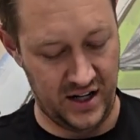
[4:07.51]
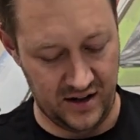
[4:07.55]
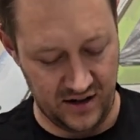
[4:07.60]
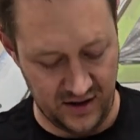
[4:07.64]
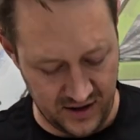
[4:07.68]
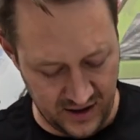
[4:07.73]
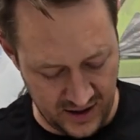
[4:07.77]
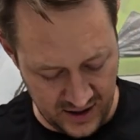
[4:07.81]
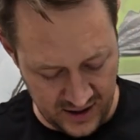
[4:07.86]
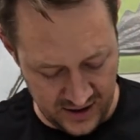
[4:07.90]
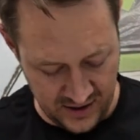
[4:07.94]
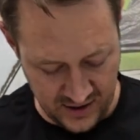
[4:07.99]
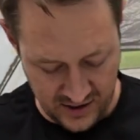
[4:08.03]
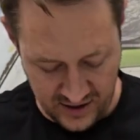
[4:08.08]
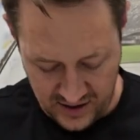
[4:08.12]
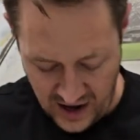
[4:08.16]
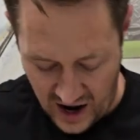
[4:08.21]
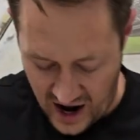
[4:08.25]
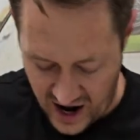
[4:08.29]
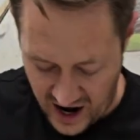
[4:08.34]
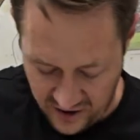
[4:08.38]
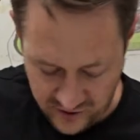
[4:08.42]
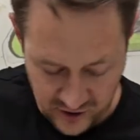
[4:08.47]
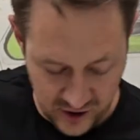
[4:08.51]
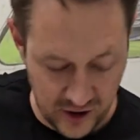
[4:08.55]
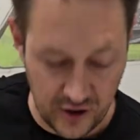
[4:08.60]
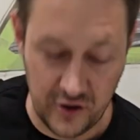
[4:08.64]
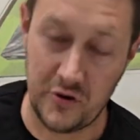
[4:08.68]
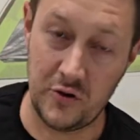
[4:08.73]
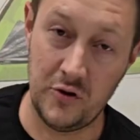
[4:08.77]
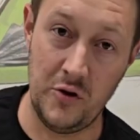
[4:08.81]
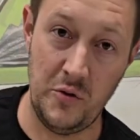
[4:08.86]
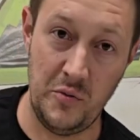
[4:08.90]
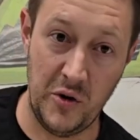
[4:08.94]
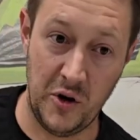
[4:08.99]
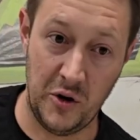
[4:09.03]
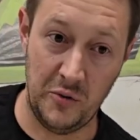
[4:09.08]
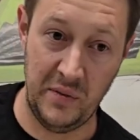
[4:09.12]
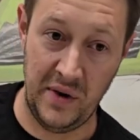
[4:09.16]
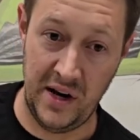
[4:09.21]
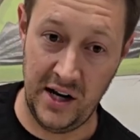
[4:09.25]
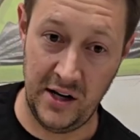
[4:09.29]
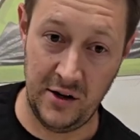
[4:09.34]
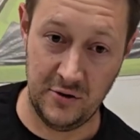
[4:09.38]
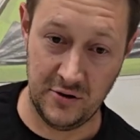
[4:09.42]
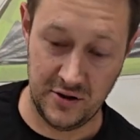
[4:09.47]
I haven't looked through the
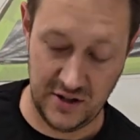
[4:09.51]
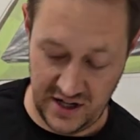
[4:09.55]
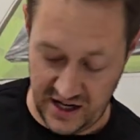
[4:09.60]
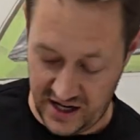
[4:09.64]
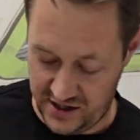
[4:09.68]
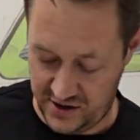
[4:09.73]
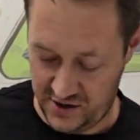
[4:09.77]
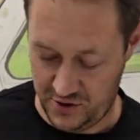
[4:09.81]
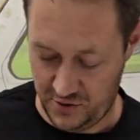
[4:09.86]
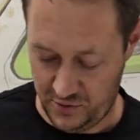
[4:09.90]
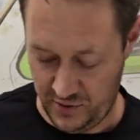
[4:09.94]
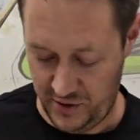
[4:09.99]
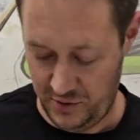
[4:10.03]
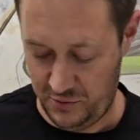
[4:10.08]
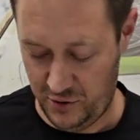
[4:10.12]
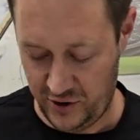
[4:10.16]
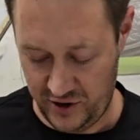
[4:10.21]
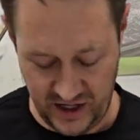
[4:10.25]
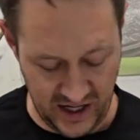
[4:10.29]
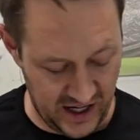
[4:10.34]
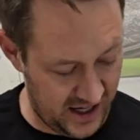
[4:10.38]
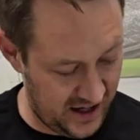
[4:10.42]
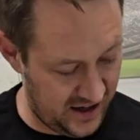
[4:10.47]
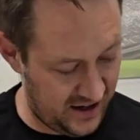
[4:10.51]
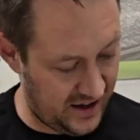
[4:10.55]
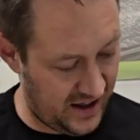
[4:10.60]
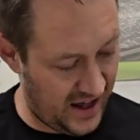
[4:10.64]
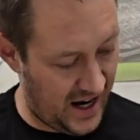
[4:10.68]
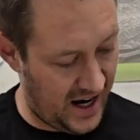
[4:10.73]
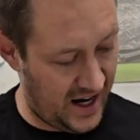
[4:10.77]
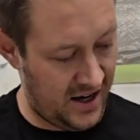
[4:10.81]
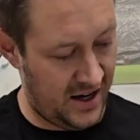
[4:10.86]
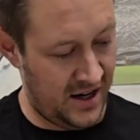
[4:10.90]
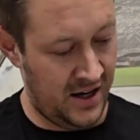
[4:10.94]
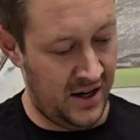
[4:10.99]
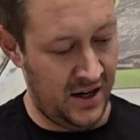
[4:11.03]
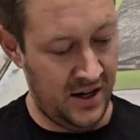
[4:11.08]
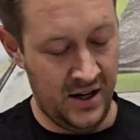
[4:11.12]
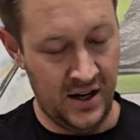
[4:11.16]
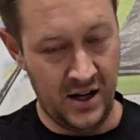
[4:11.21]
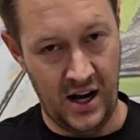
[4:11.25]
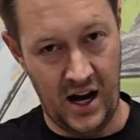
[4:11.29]
build manuals yet, so we will get into that.